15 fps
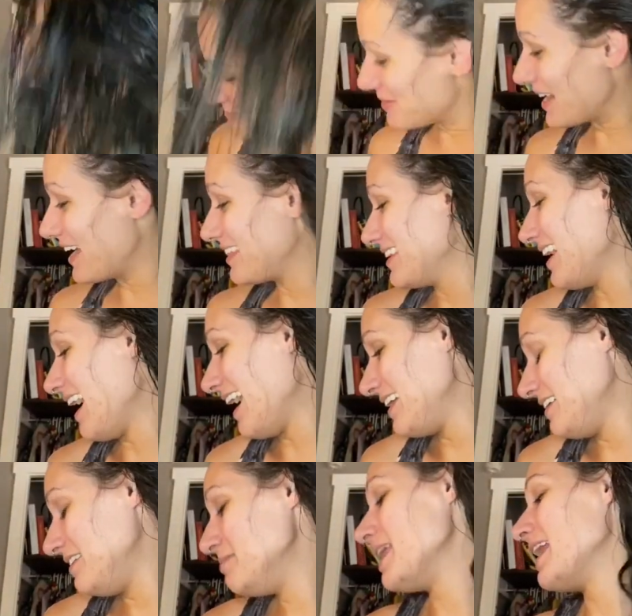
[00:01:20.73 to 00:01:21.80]
But the
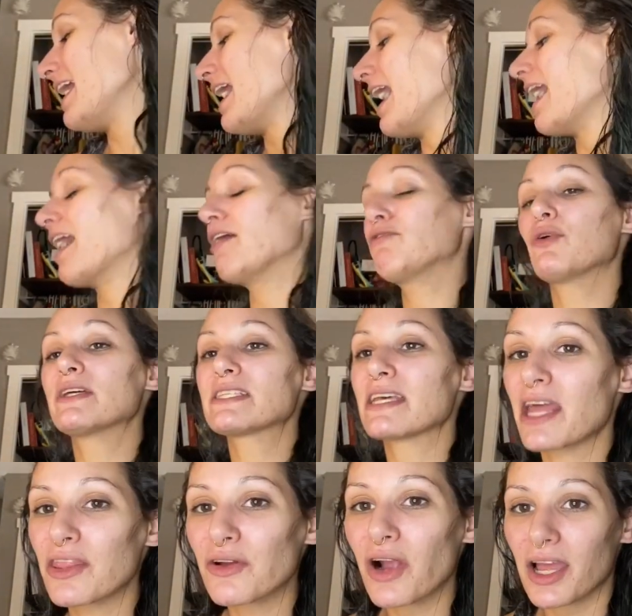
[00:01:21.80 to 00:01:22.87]
item that I have was
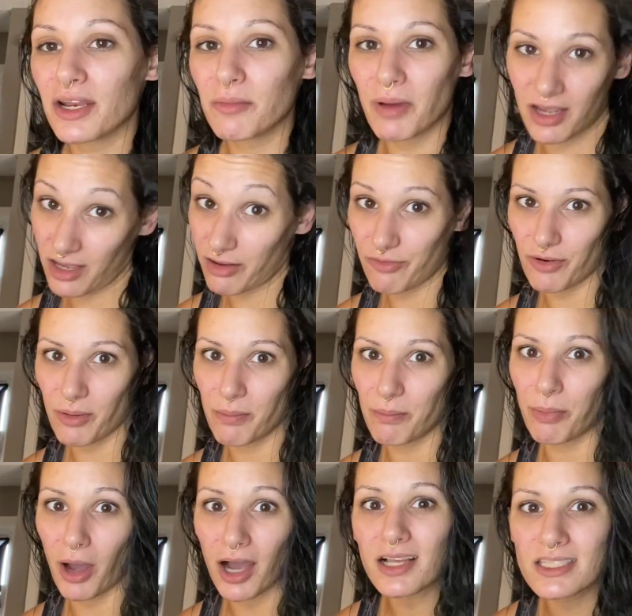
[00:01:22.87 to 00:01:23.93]
another item I got from
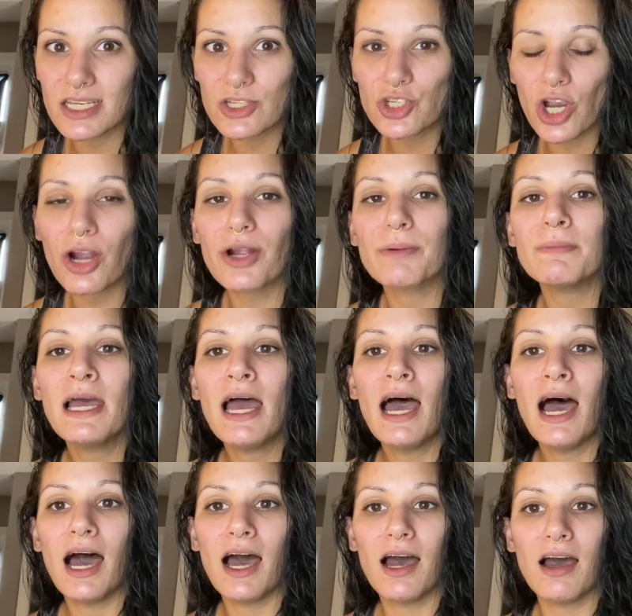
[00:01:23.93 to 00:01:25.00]
BoxyCharm.
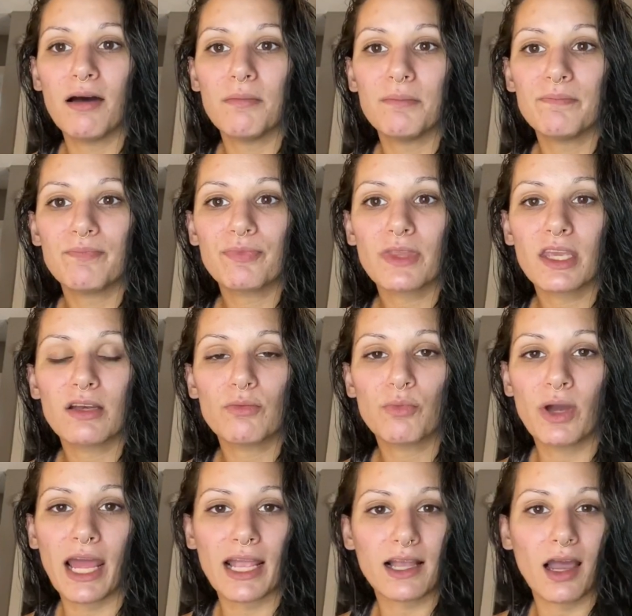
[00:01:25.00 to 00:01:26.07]
Um,
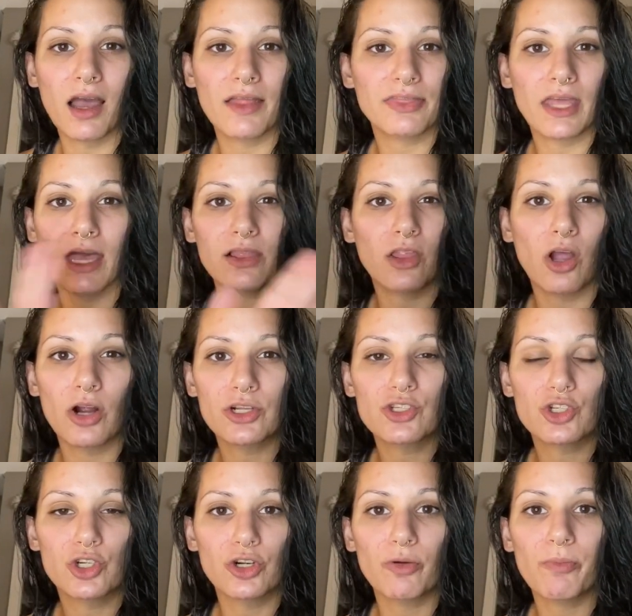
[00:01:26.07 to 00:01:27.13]
when I got that
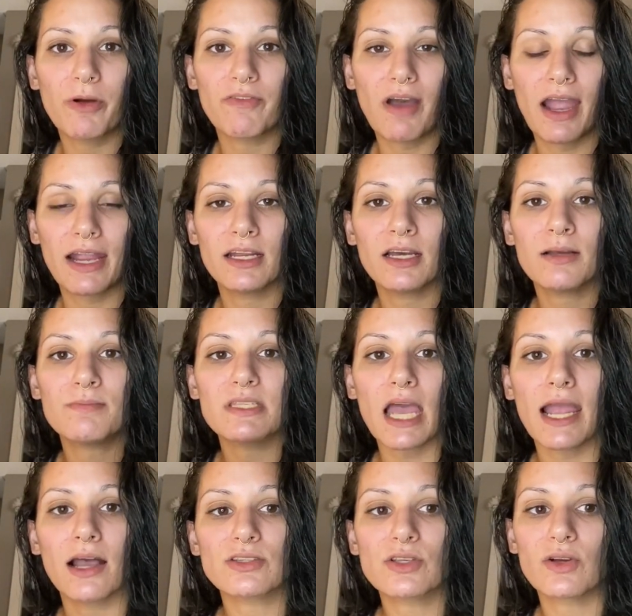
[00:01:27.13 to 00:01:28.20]
large group of items,
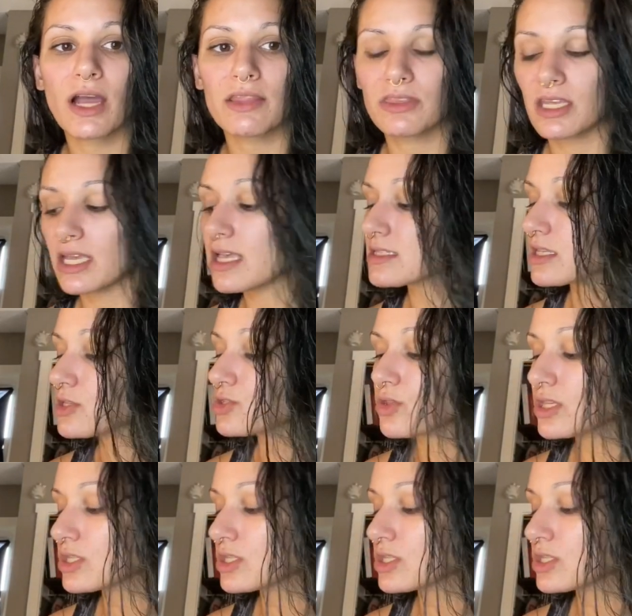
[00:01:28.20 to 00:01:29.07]
I also got this. So